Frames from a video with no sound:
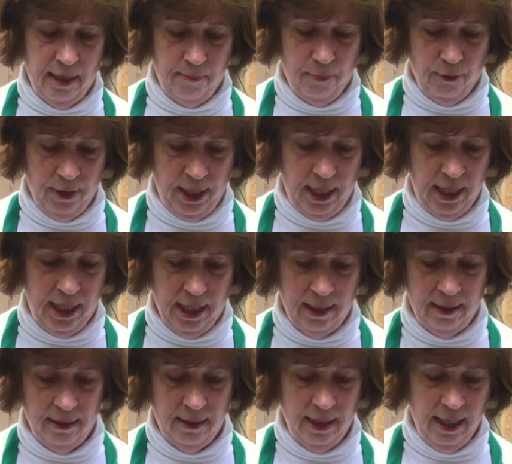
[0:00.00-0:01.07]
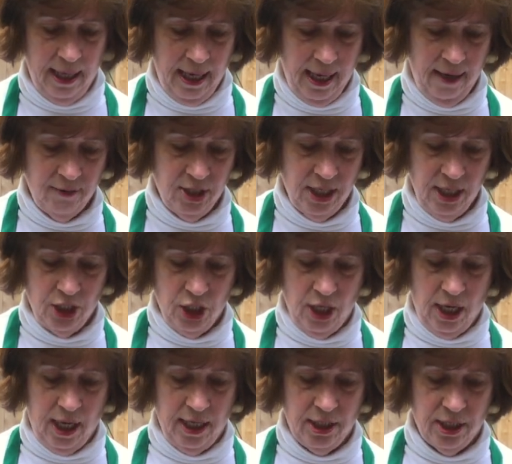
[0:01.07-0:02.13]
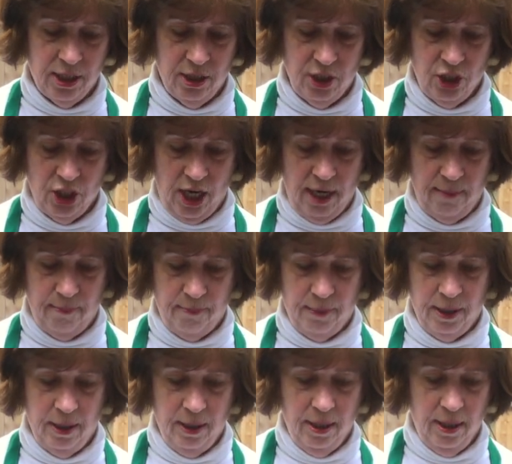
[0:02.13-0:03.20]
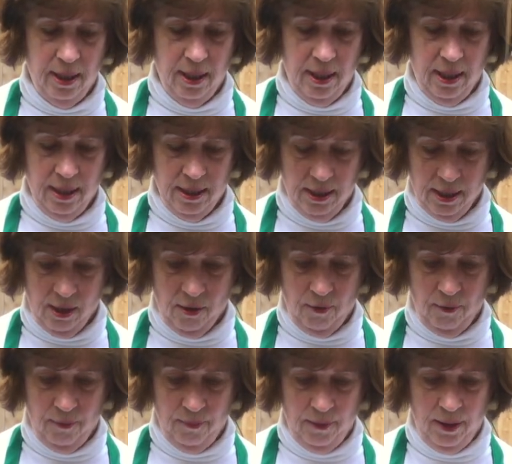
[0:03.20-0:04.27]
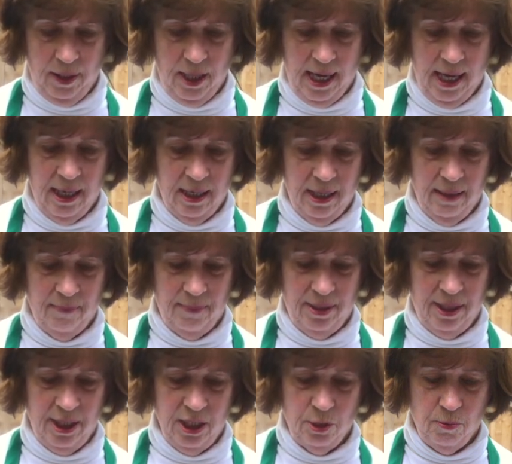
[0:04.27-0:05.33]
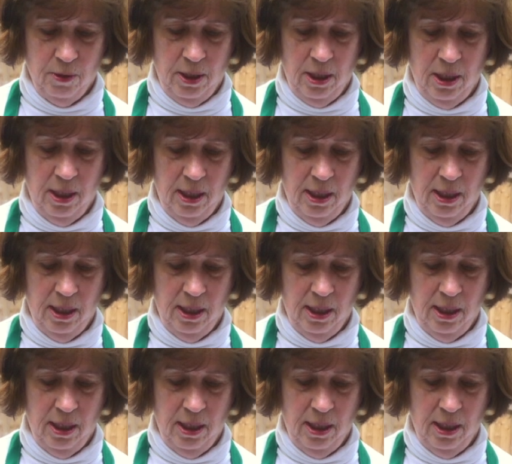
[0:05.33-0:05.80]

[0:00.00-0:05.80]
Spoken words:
and pretty and have such a nice shape. So this one,